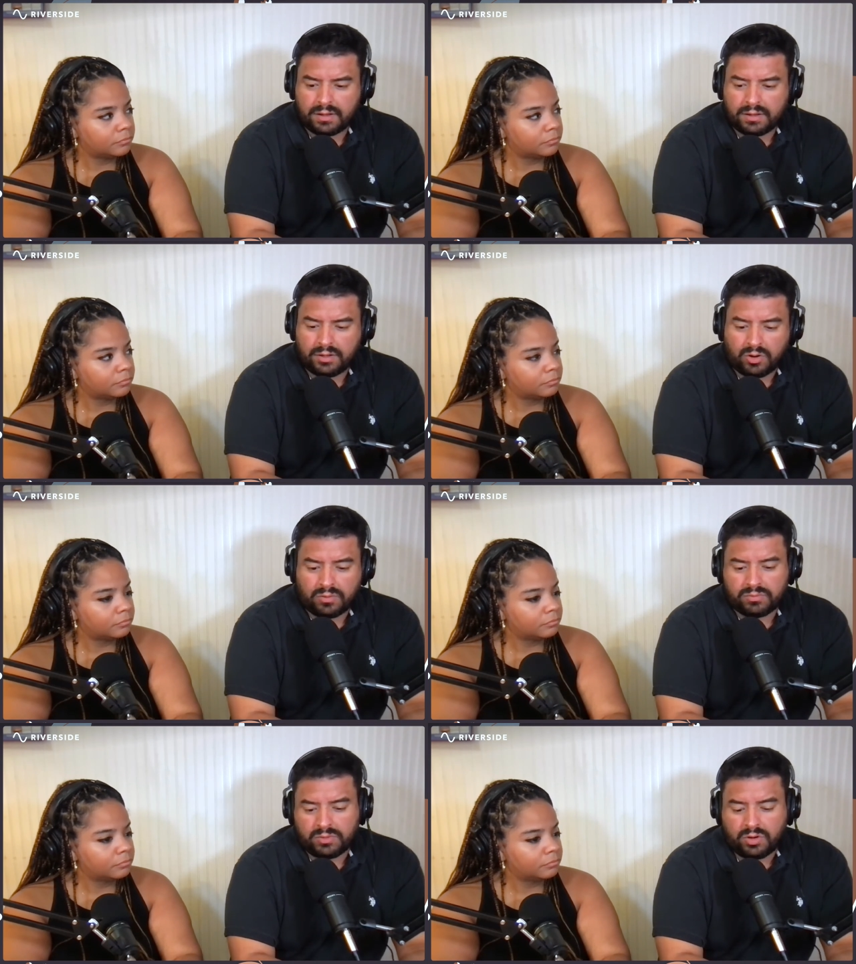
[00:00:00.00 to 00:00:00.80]
Speaker 1: you
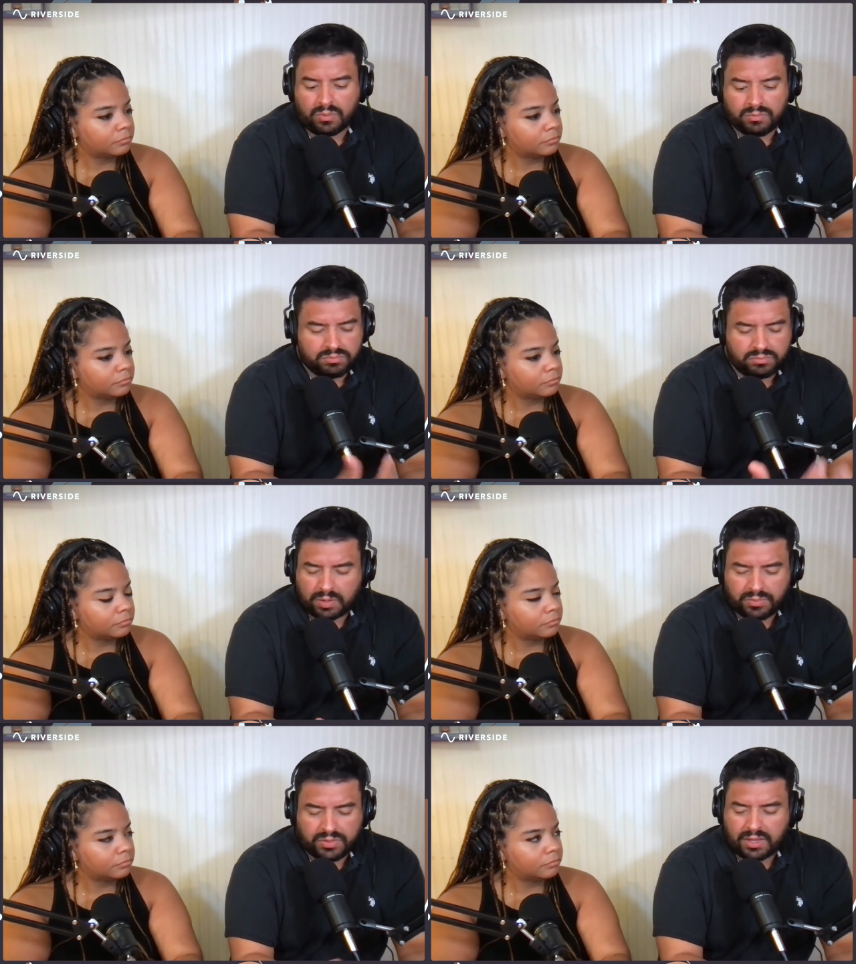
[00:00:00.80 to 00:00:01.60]
know, you know,
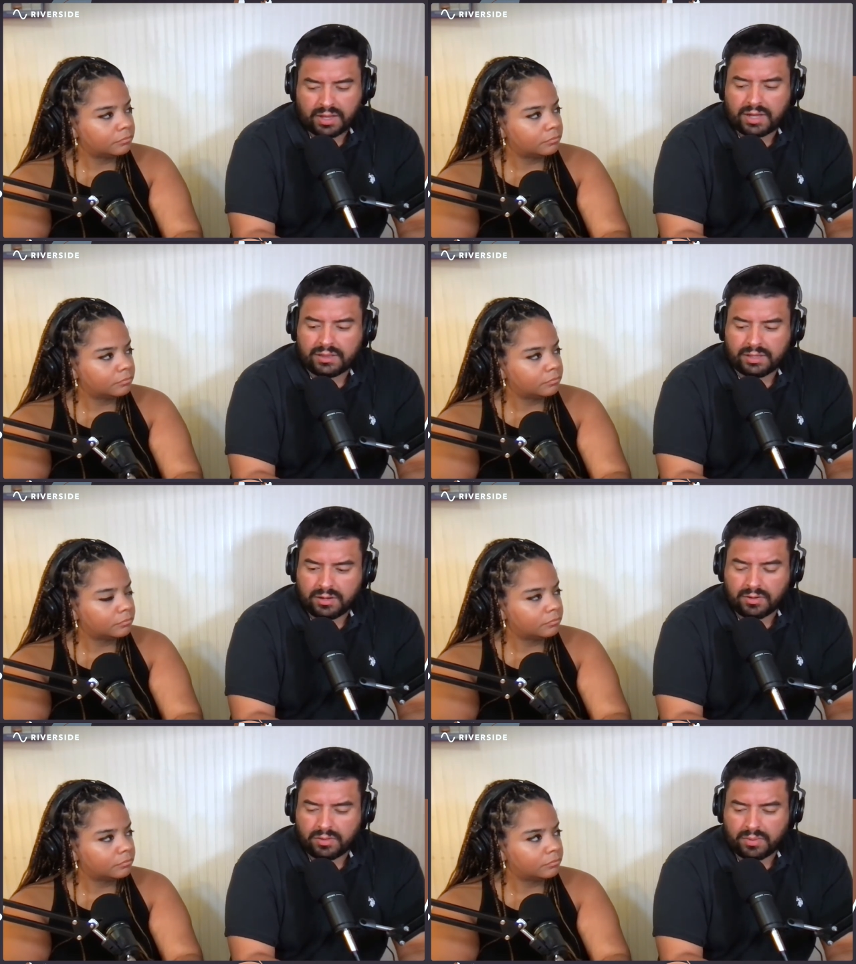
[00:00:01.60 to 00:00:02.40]
I'm thinking kindly
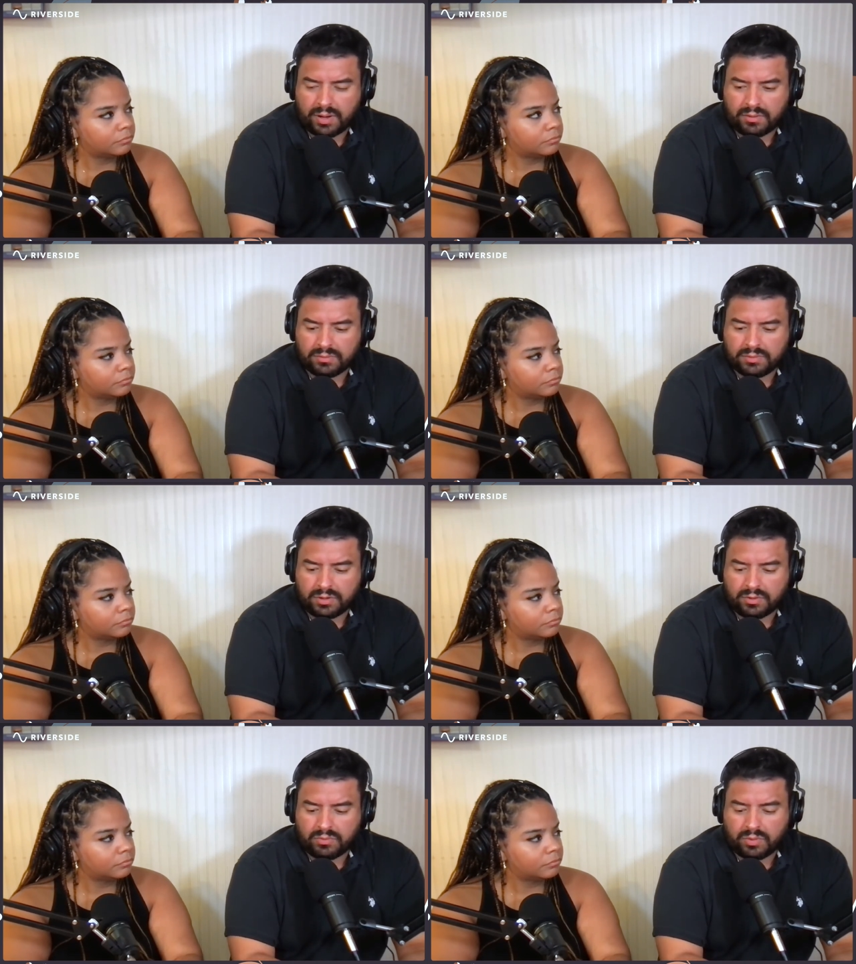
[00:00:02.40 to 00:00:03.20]
here about, you
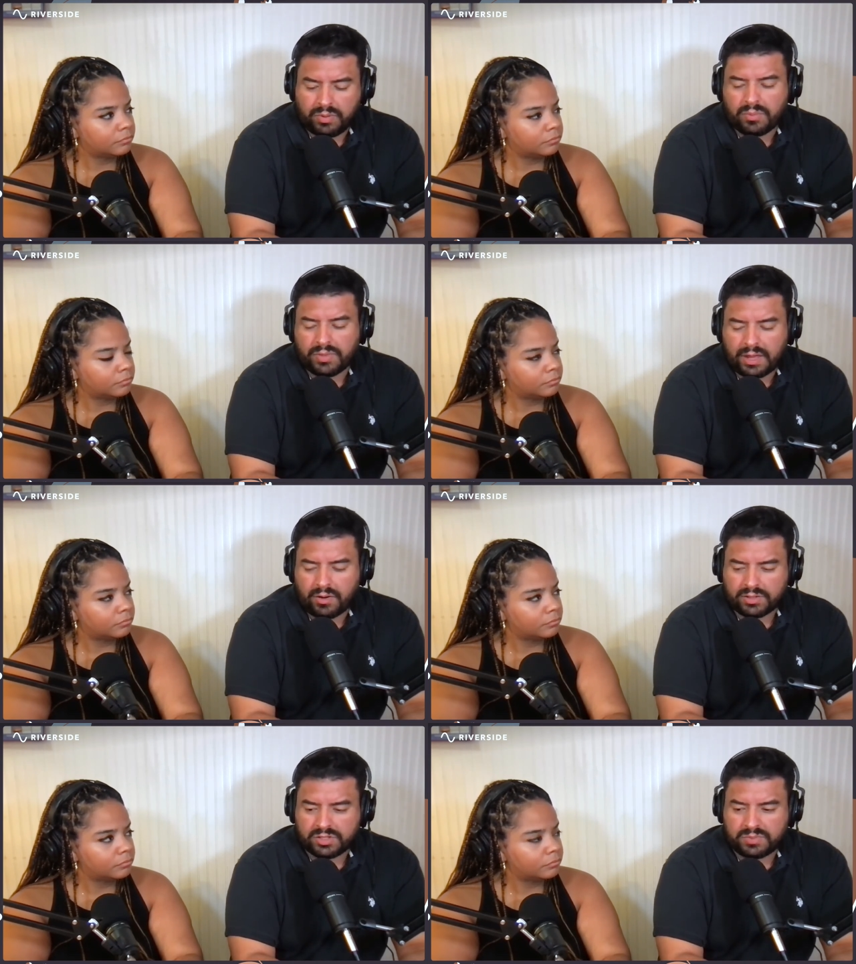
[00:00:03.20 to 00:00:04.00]
know, what people that
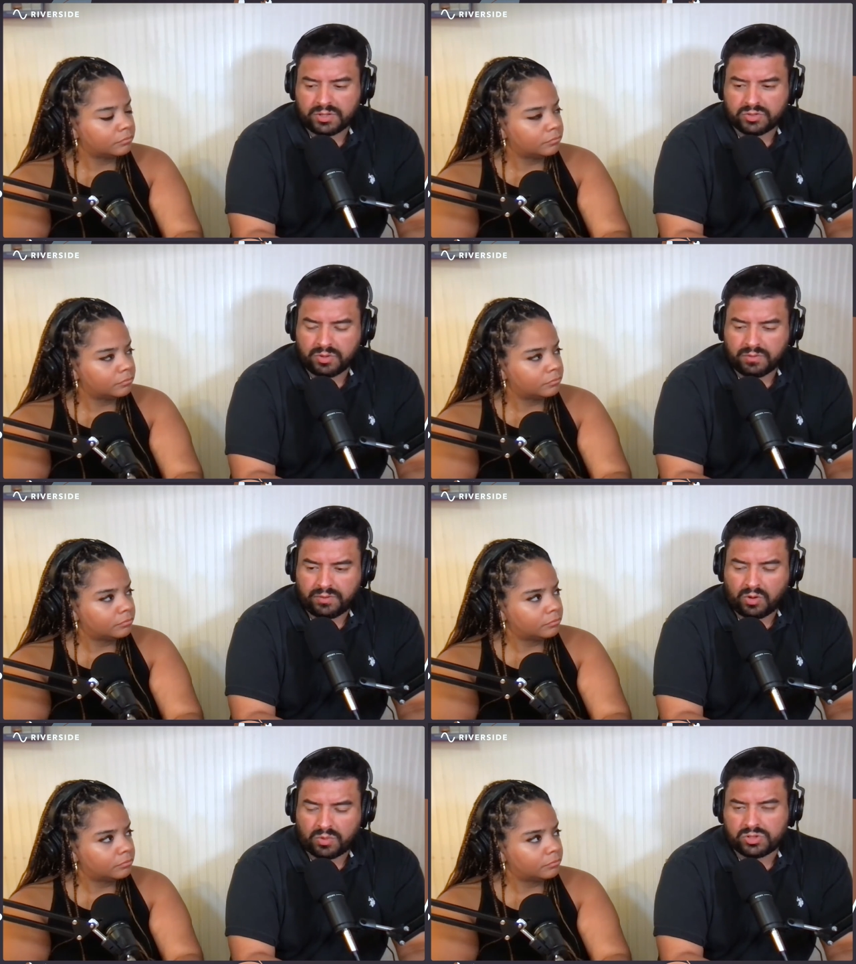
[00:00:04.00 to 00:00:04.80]
are on the spectrum, if,
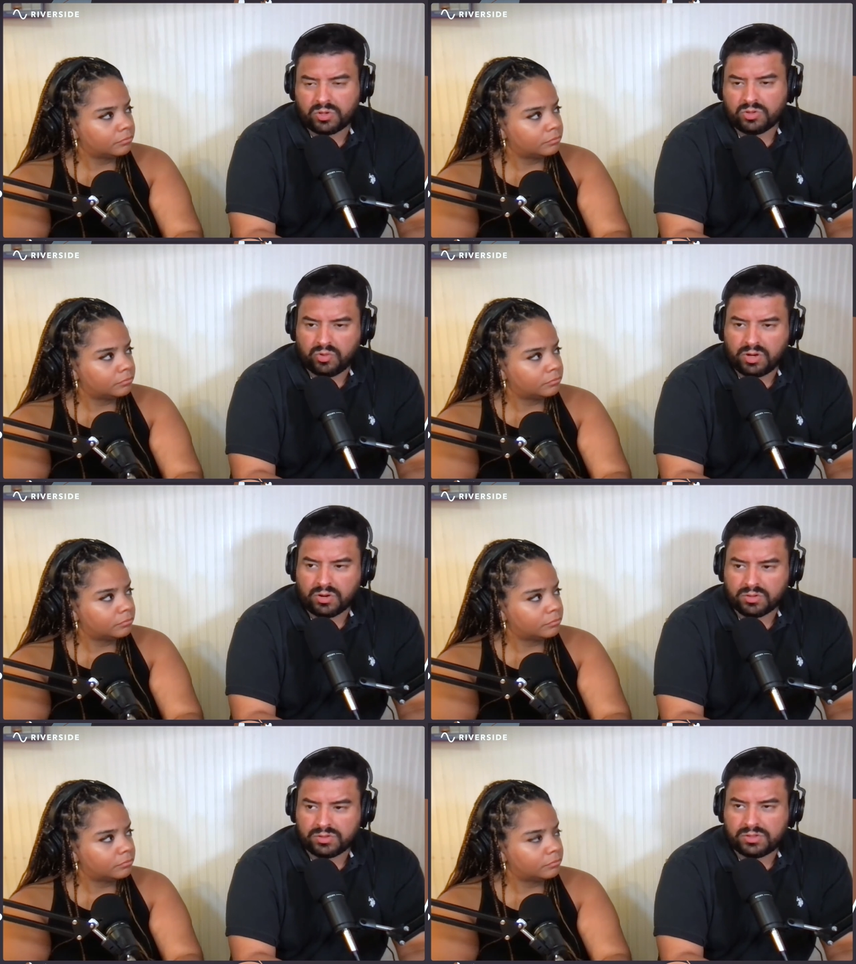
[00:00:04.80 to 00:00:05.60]
you know, what certain
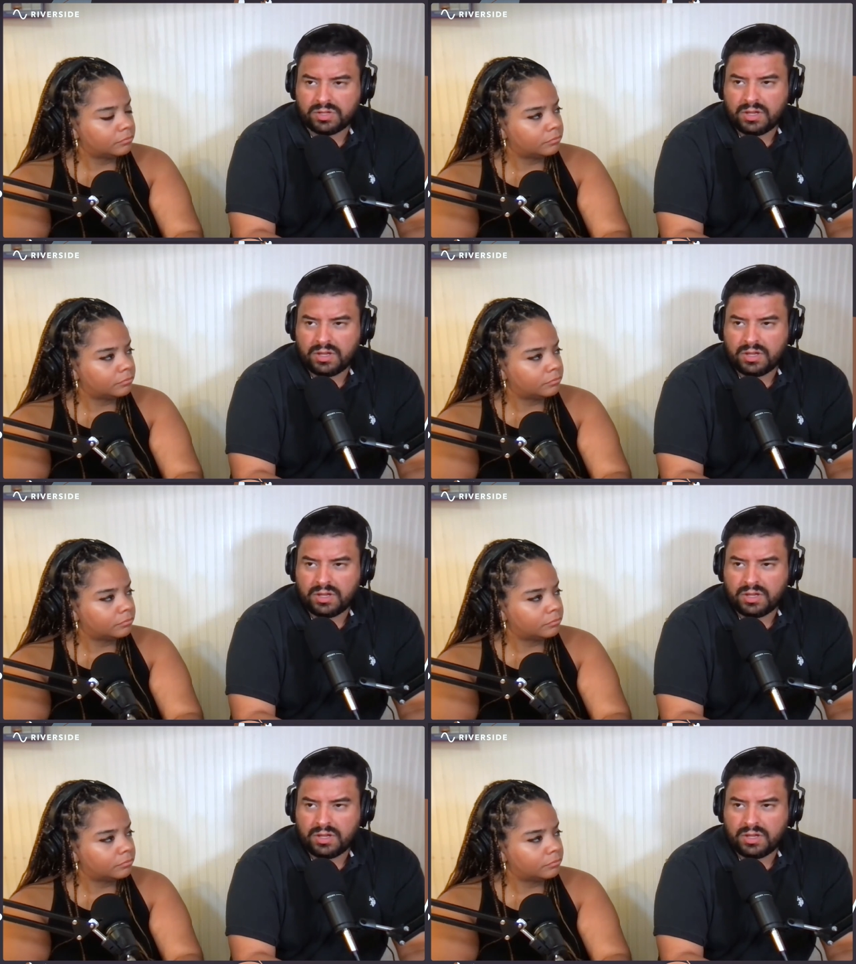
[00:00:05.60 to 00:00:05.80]
triggers,